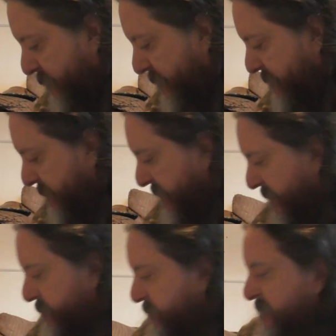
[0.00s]
while, didn't
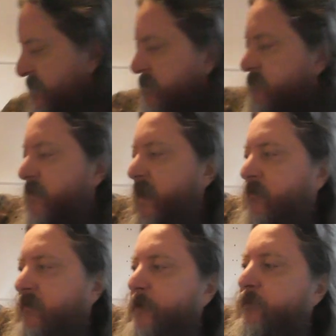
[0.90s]
he? Right, I've
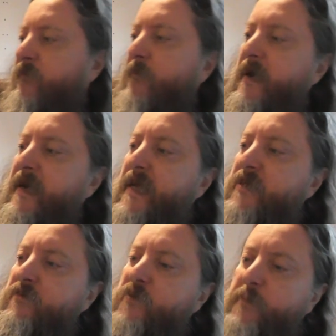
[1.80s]
got a couple from my
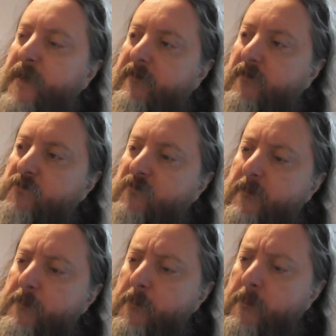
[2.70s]
Legion of Superheroes
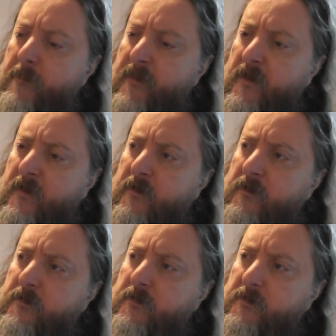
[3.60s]
run.
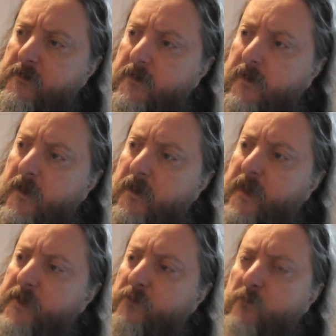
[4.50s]
This uh,
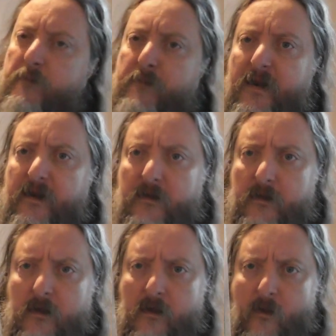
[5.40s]
Legion 1 million.
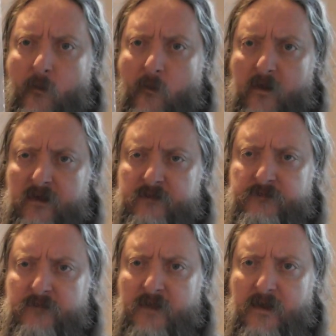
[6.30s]

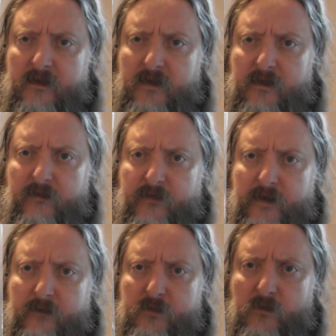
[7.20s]
So I don't think
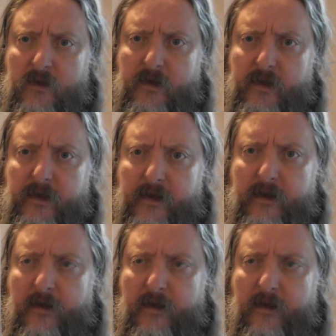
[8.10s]
that was the one I needed.